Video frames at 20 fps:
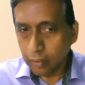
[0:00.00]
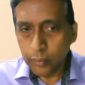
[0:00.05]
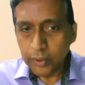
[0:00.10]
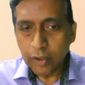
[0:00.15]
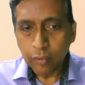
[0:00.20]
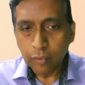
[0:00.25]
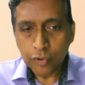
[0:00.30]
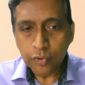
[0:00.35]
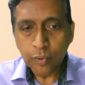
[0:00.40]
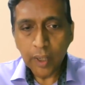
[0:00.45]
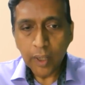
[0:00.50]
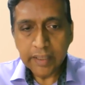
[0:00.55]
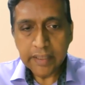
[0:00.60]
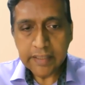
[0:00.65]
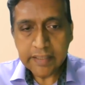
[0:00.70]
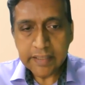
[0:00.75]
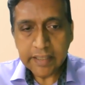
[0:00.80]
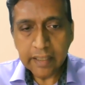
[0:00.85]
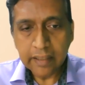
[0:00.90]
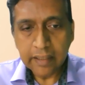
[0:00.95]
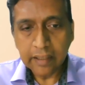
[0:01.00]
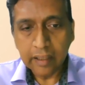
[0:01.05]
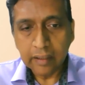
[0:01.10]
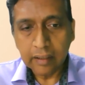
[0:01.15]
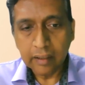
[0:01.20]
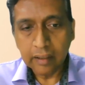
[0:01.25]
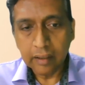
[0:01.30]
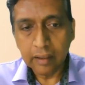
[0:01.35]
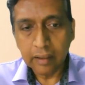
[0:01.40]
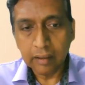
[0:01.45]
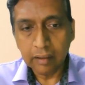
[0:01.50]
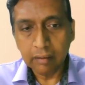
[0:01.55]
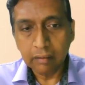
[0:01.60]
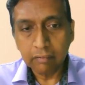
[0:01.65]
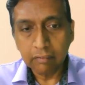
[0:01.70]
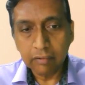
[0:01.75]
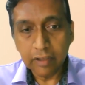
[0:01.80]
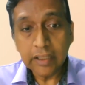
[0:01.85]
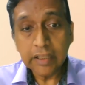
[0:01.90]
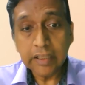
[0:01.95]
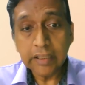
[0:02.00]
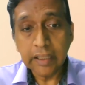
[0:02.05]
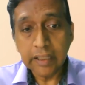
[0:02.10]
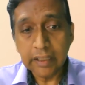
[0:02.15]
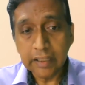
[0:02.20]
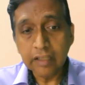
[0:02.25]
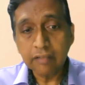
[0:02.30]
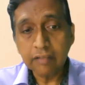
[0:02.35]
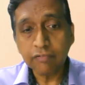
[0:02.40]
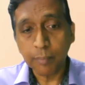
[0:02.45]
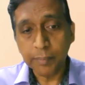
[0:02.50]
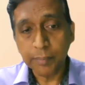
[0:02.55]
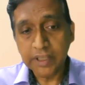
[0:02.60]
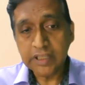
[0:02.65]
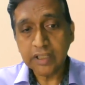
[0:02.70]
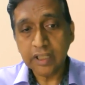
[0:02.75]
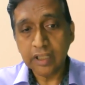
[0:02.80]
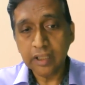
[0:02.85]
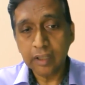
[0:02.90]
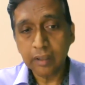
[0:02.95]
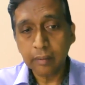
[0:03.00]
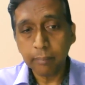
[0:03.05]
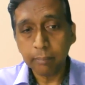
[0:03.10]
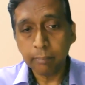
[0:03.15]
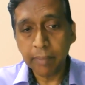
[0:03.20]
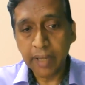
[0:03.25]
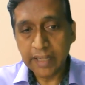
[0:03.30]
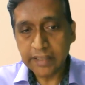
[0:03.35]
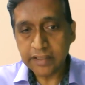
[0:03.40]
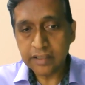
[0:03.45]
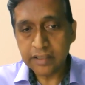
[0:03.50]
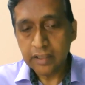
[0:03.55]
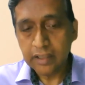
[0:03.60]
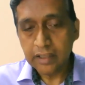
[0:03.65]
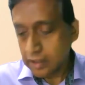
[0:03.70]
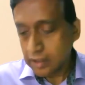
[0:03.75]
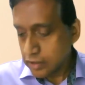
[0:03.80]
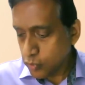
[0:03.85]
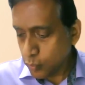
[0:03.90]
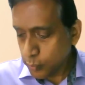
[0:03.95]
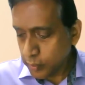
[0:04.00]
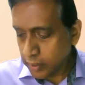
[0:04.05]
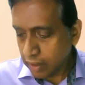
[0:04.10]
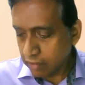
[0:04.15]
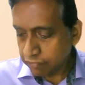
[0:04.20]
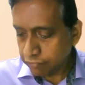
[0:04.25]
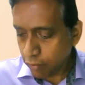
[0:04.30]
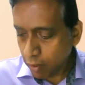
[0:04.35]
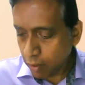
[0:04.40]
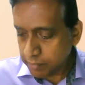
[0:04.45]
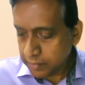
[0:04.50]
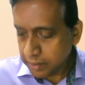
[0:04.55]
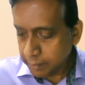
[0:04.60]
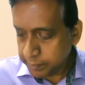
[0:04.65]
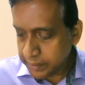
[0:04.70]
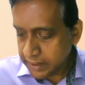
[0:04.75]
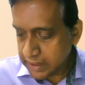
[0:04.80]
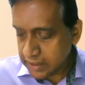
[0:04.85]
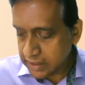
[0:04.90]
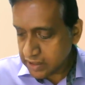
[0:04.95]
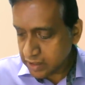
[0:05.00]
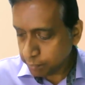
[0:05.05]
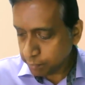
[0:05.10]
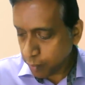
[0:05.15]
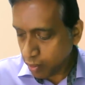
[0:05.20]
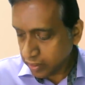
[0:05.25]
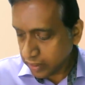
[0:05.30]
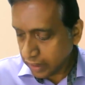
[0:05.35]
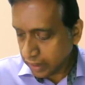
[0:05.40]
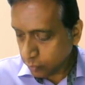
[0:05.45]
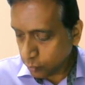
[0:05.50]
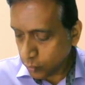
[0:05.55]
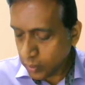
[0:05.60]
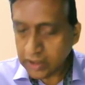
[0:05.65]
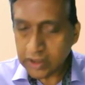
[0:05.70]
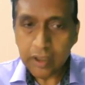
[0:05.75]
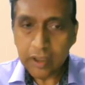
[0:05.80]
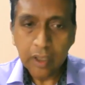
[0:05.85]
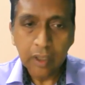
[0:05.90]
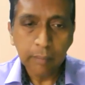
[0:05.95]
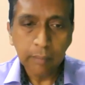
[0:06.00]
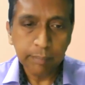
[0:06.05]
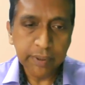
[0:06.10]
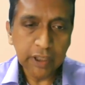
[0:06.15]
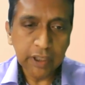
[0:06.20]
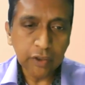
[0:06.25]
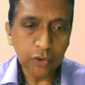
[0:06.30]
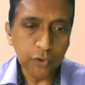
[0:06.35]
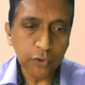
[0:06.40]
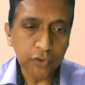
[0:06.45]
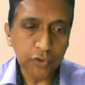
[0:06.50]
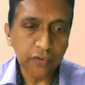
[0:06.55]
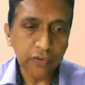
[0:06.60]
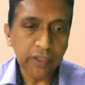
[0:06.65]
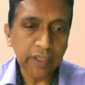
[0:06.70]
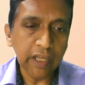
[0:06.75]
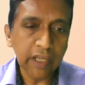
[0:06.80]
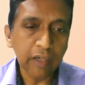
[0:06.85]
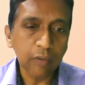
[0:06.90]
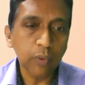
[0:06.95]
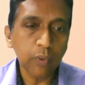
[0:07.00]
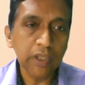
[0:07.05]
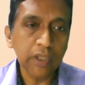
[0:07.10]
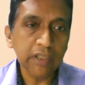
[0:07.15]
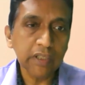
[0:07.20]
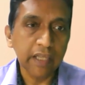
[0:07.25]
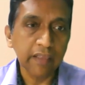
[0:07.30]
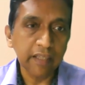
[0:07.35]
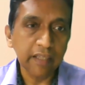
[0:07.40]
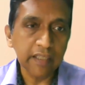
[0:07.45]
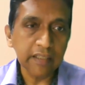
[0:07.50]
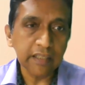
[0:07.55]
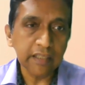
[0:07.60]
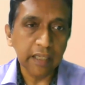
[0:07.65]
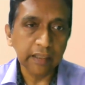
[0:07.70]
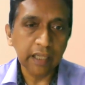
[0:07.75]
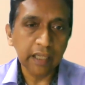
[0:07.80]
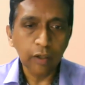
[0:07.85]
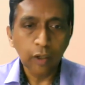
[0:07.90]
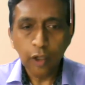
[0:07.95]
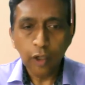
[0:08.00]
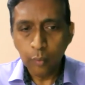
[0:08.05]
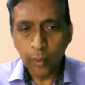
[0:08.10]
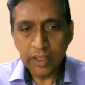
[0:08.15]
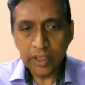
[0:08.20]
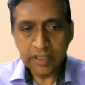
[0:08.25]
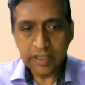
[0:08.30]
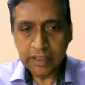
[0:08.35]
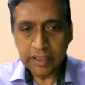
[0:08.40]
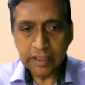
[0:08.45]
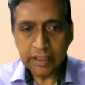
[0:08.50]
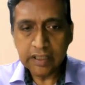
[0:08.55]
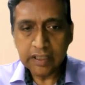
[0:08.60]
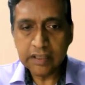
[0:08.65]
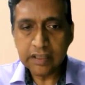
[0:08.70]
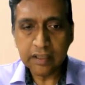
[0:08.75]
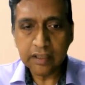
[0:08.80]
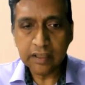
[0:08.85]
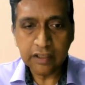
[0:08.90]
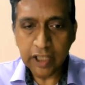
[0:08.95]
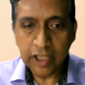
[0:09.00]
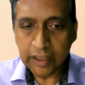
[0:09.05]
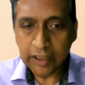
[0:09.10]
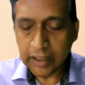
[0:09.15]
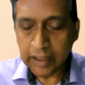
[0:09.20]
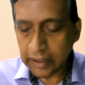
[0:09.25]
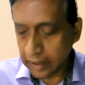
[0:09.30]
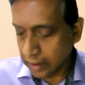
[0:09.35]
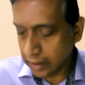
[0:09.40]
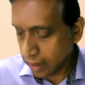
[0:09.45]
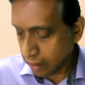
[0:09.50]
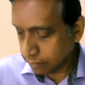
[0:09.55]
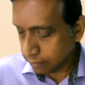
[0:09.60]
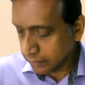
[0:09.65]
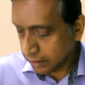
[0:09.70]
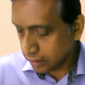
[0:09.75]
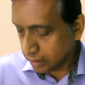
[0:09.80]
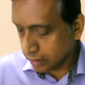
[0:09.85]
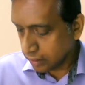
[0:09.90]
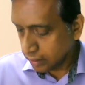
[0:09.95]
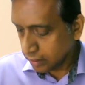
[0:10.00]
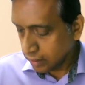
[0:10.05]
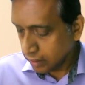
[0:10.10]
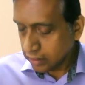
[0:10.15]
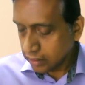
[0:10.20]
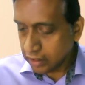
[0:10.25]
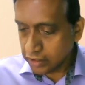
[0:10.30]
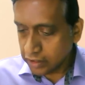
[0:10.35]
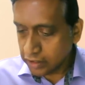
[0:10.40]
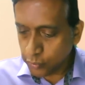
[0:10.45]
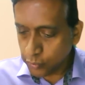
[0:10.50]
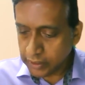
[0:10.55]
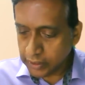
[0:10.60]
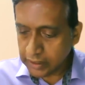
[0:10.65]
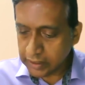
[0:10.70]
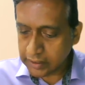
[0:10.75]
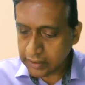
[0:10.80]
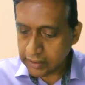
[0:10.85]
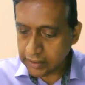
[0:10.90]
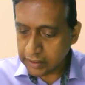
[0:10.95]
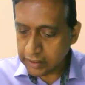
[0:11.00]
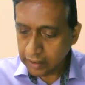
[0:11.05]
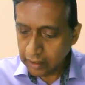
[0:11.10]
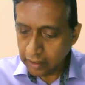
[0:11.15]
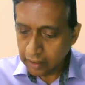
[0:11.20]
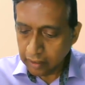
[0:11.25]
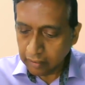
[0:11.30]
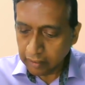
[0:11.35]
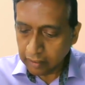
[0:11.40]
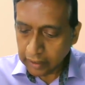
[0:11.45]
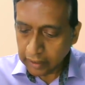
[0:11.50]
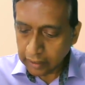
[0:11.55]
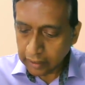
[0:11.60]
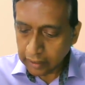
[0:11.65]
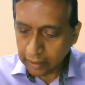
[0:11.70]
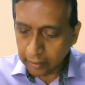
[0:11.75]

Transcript: we also understand that really they learn from each other best. So we have formed peer support networks, peer tutoring networks, and things like that, where seniors check in and help the juniors, right?